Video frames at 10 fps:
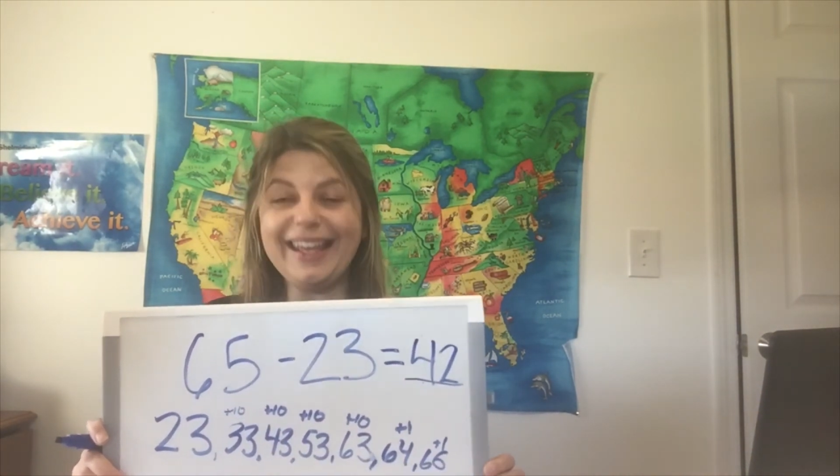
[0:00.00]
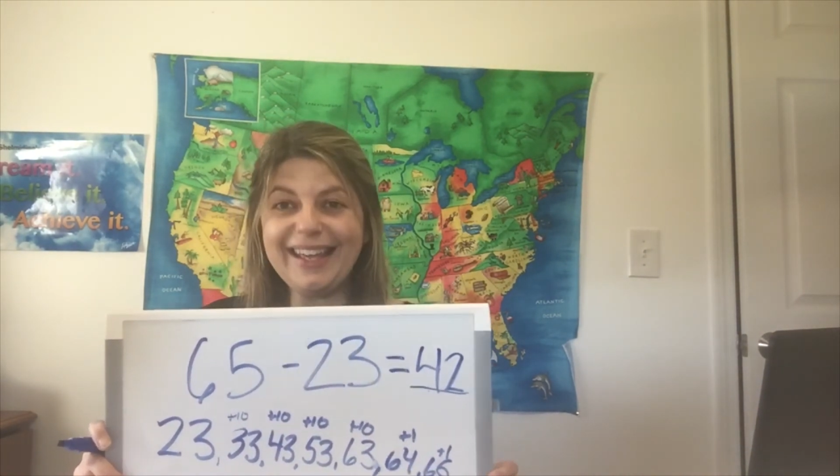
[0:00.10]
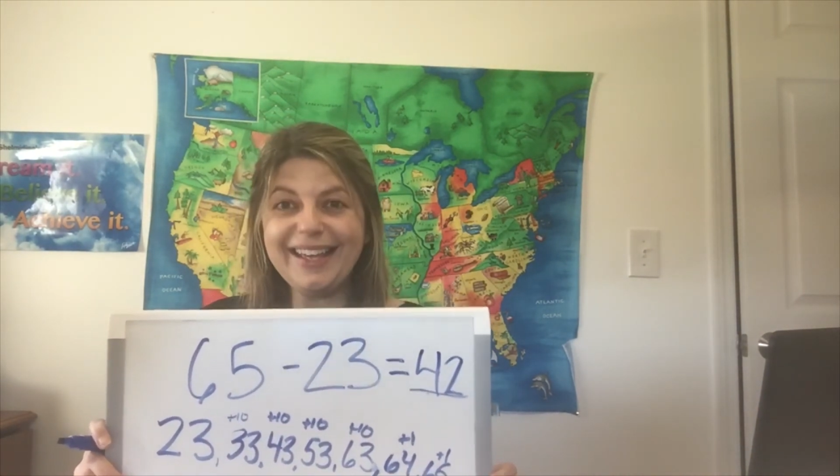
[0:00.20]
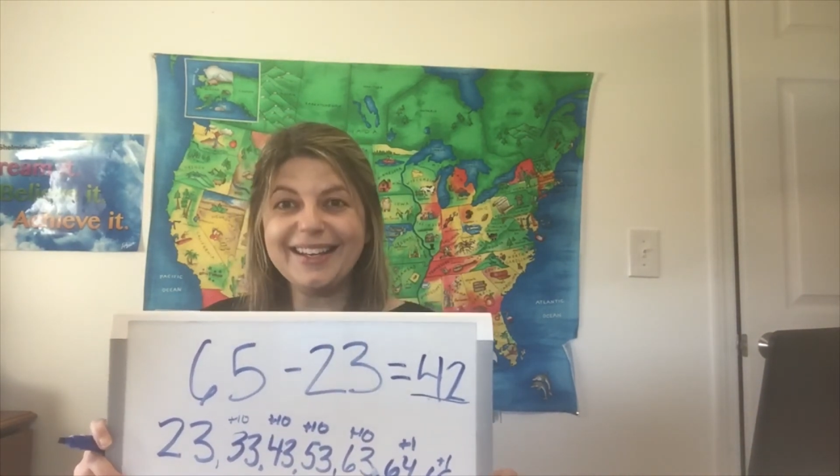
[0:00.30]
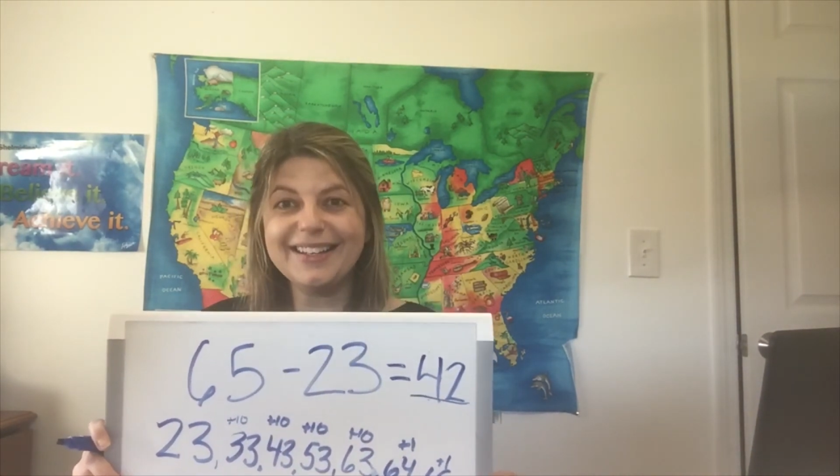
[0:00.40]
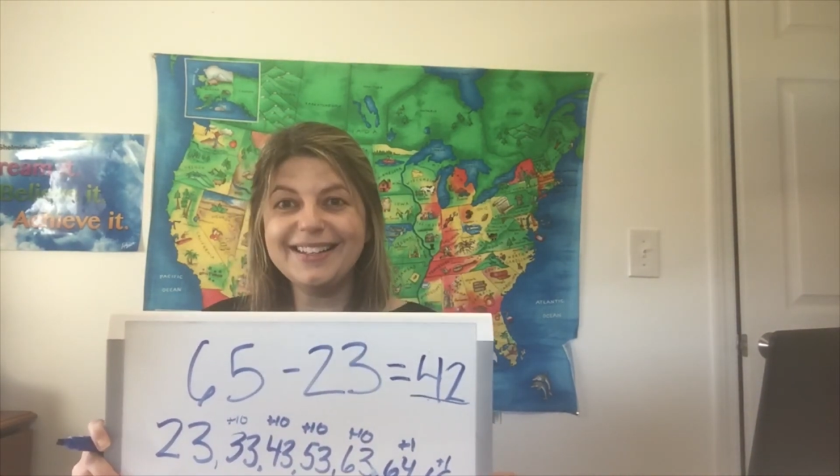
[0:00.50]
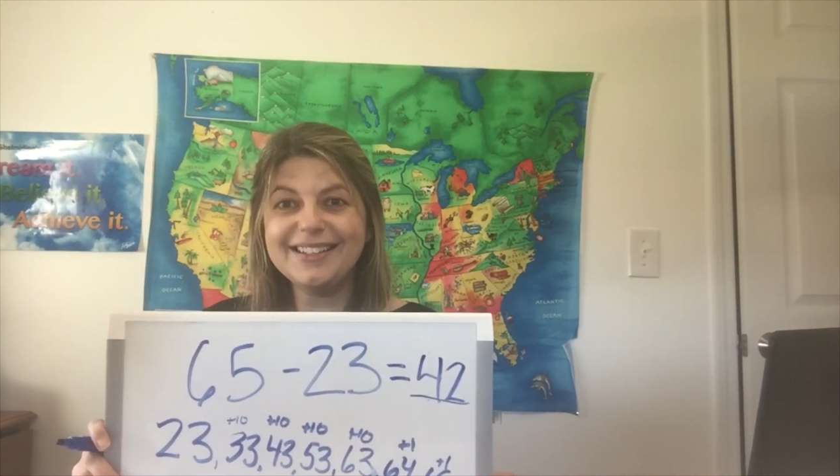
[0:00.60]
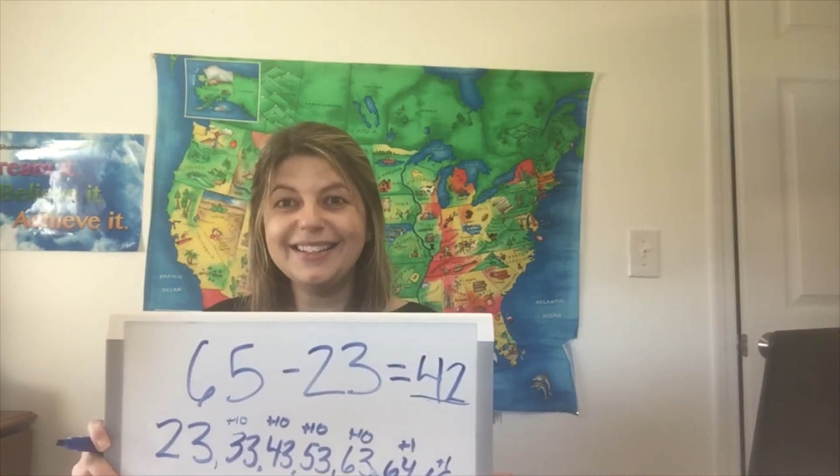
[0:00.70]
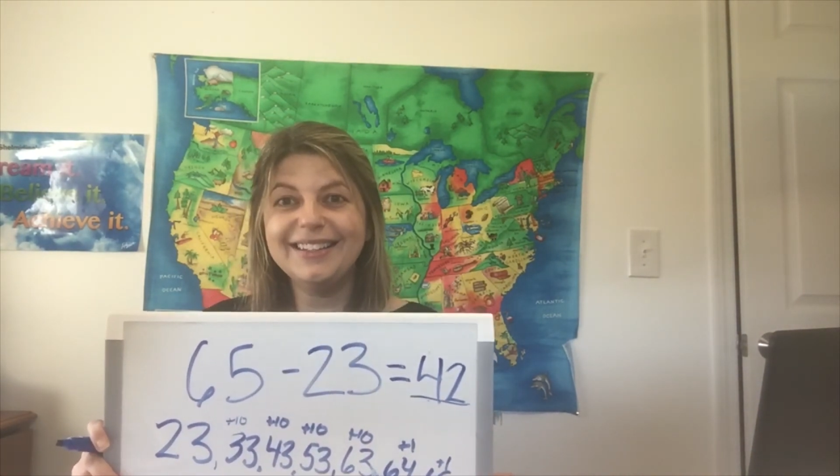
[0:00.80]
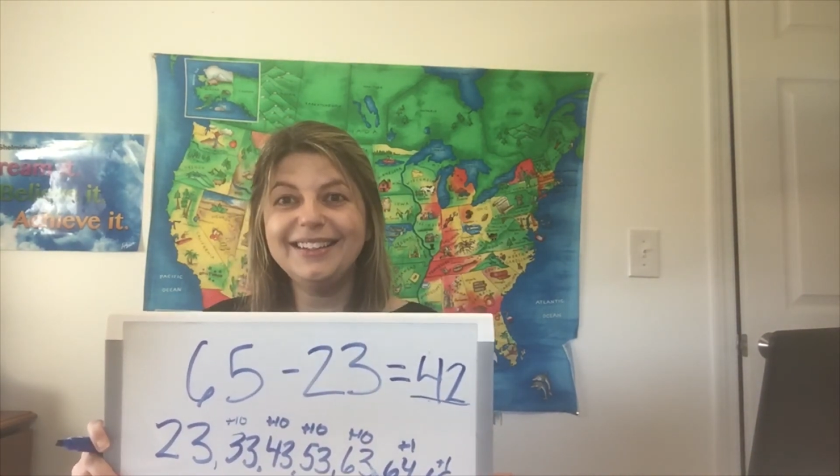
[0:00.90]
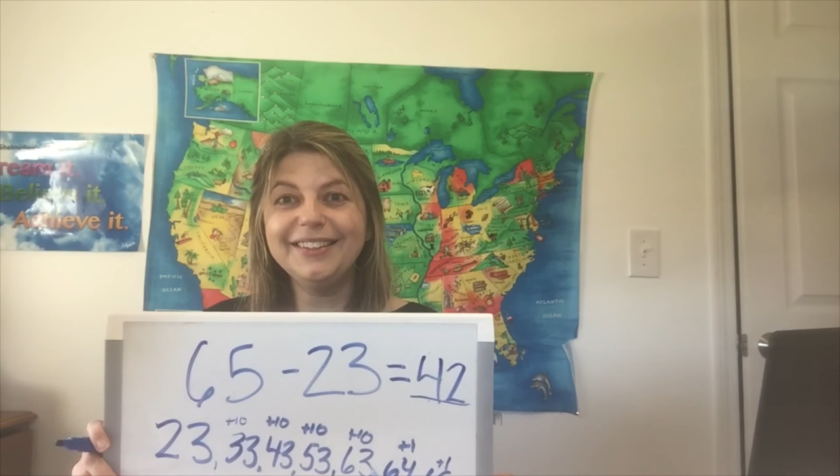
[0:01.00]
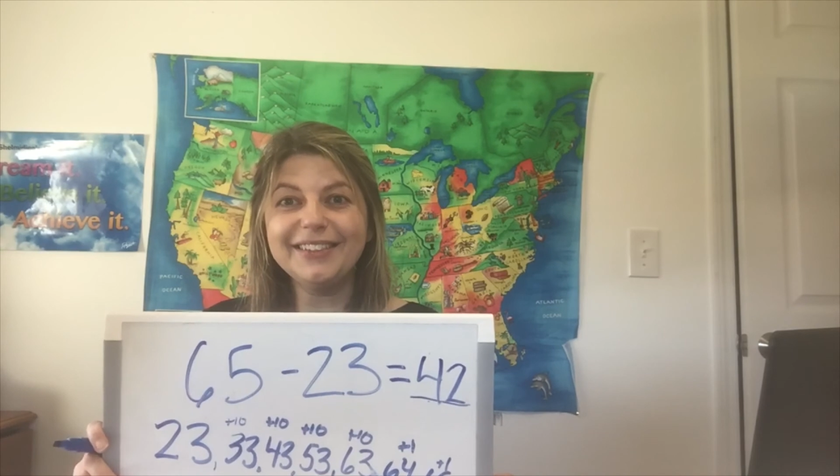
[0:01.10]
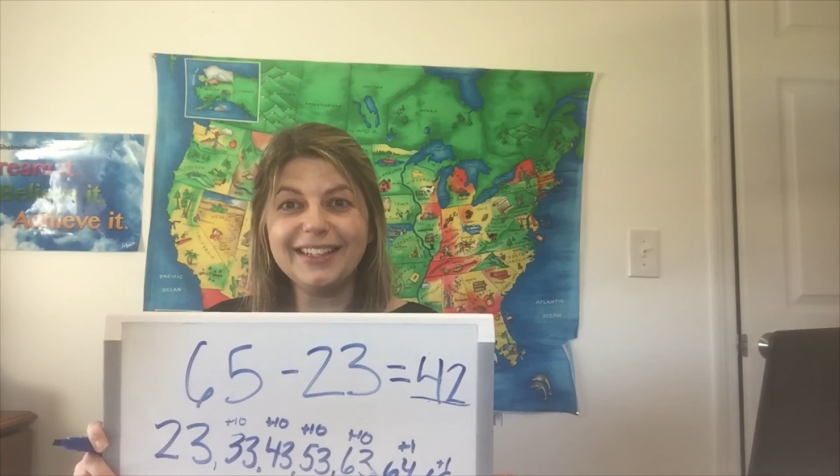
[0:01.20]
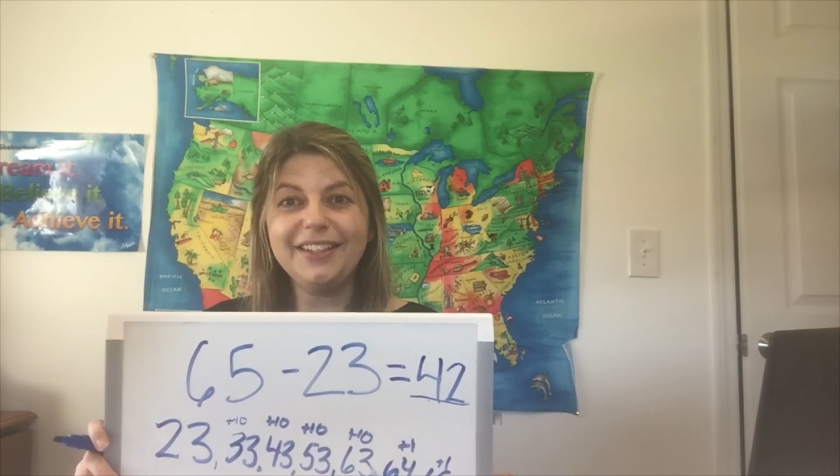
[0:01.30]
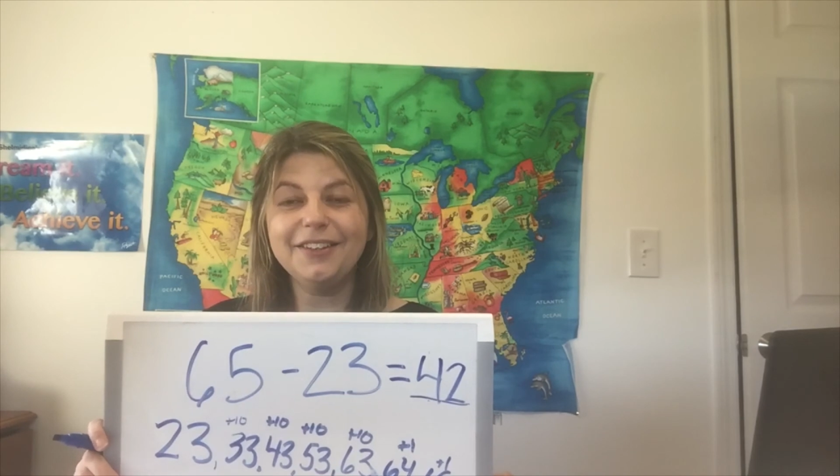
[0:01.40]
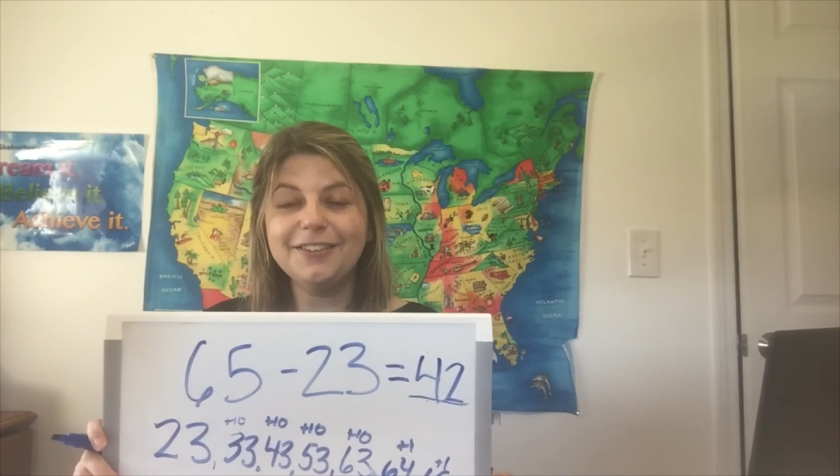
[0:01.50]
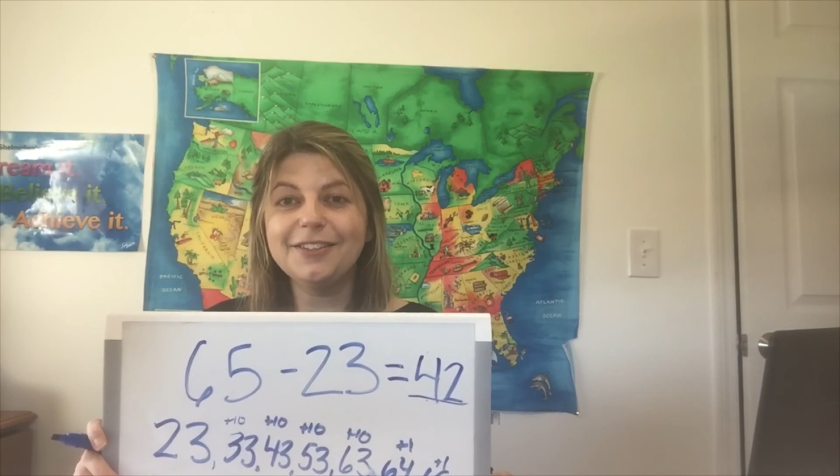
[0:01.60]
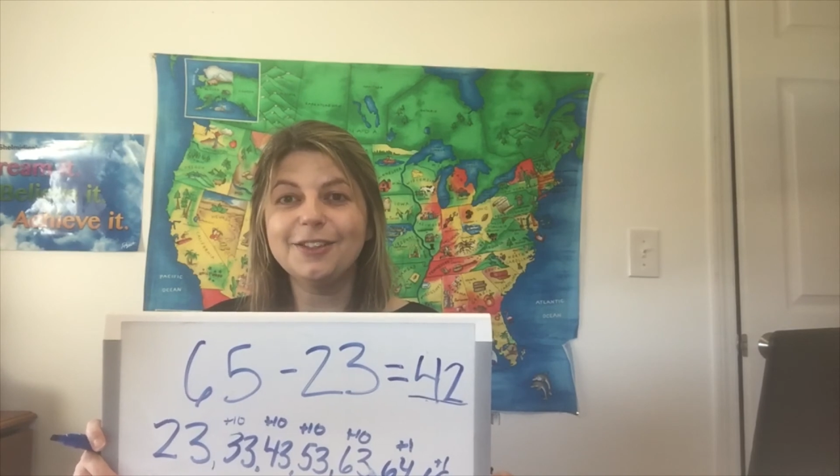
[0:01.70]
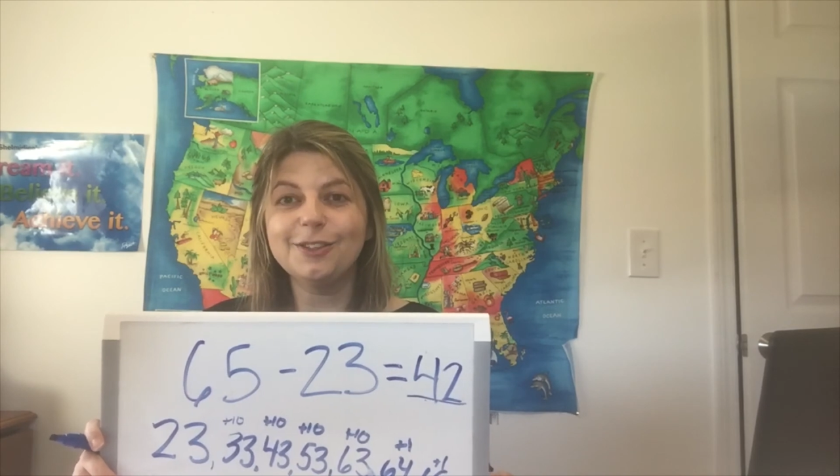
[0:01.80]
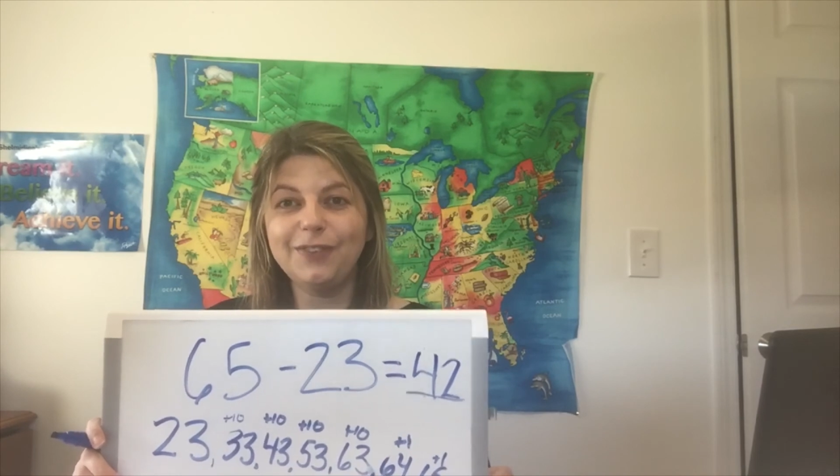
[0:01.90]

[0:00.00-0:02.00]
And you can use those